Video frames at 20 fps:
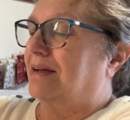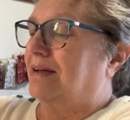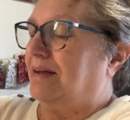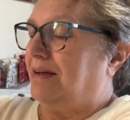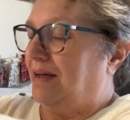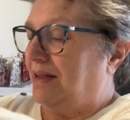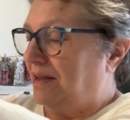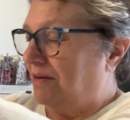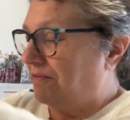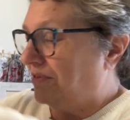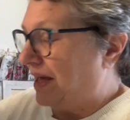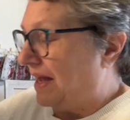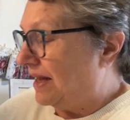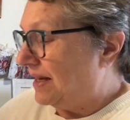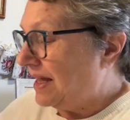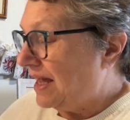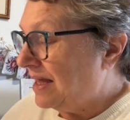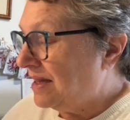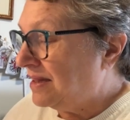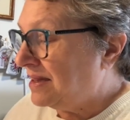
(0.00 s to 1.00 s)
I love
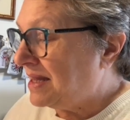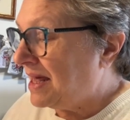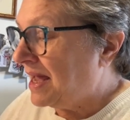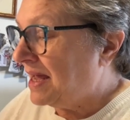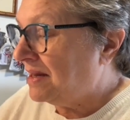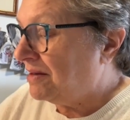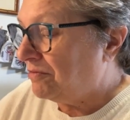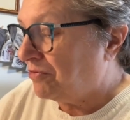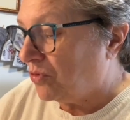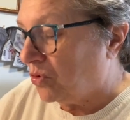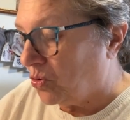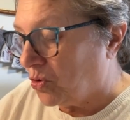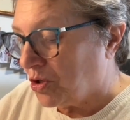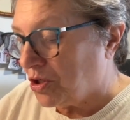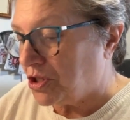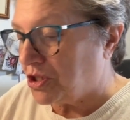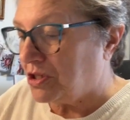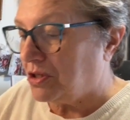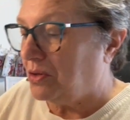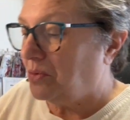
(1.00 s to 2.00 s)
that. And then, of
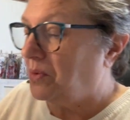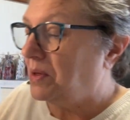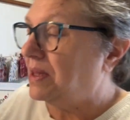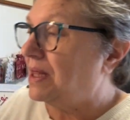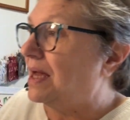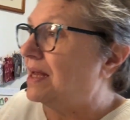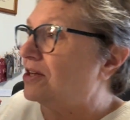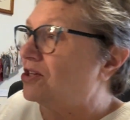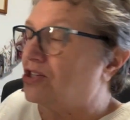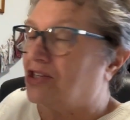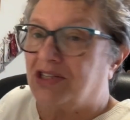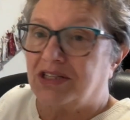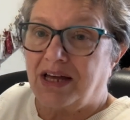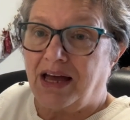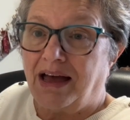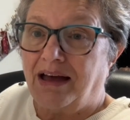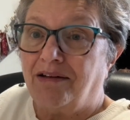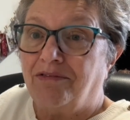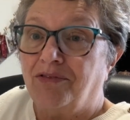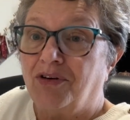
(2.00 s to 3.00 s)
course, we then just
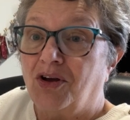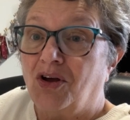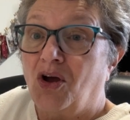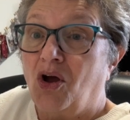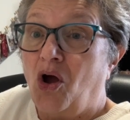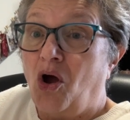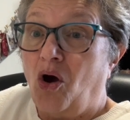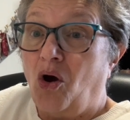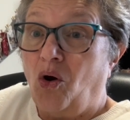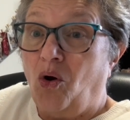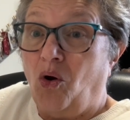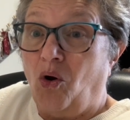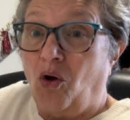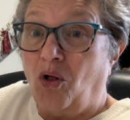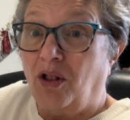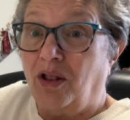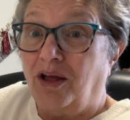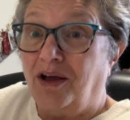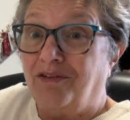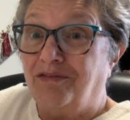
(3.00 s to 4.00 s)
have
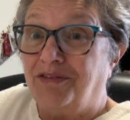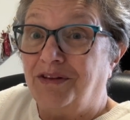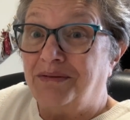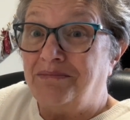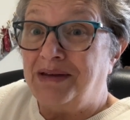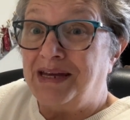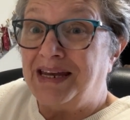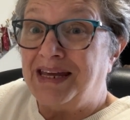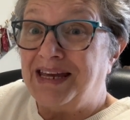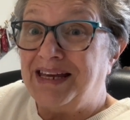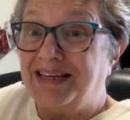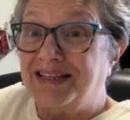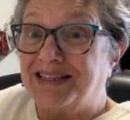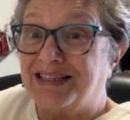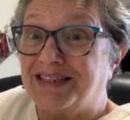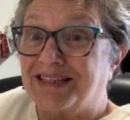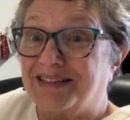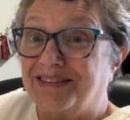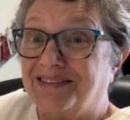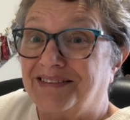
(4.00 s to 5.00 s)
all of the
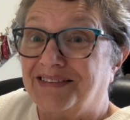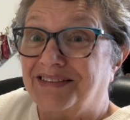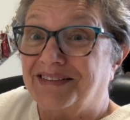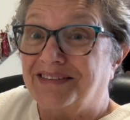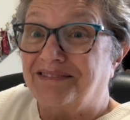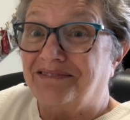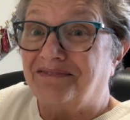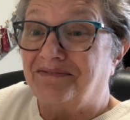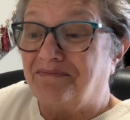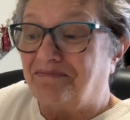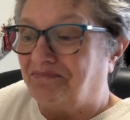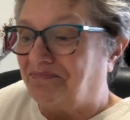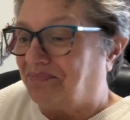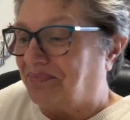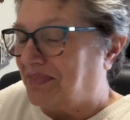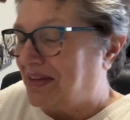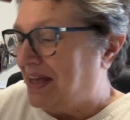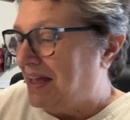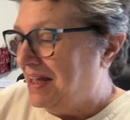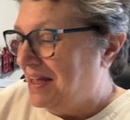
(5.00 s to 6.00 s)
minis.
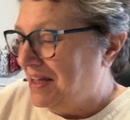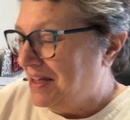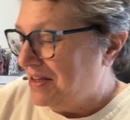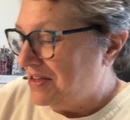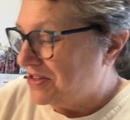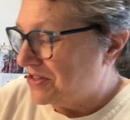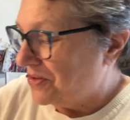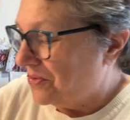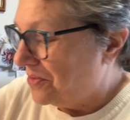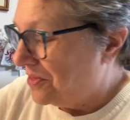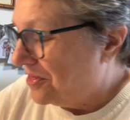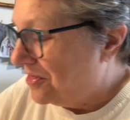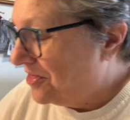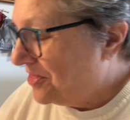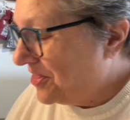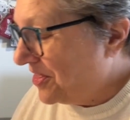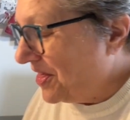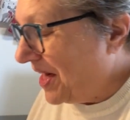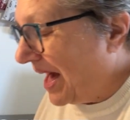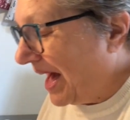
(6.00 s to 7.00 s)
So
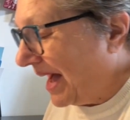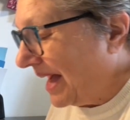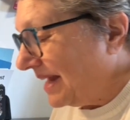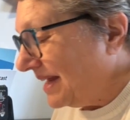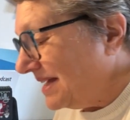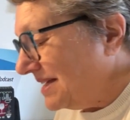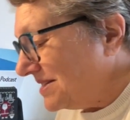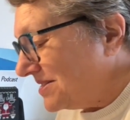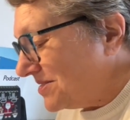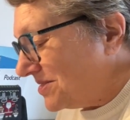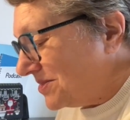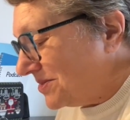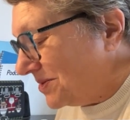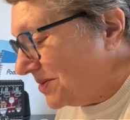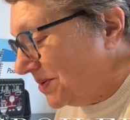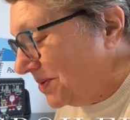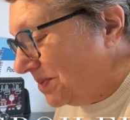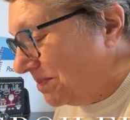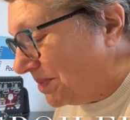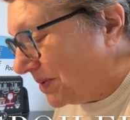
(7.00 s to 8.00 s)
that is
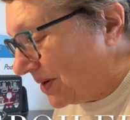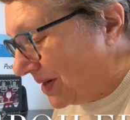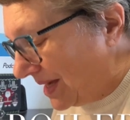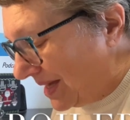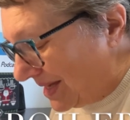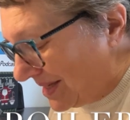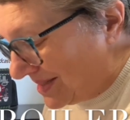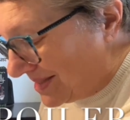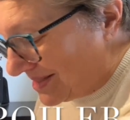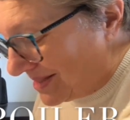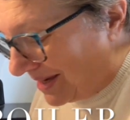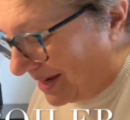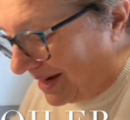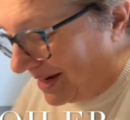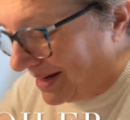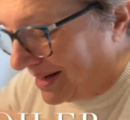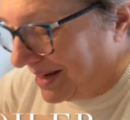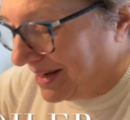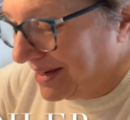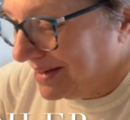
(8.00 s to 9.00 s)
super
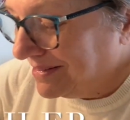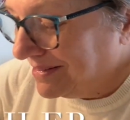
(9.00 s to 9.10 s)
exciting.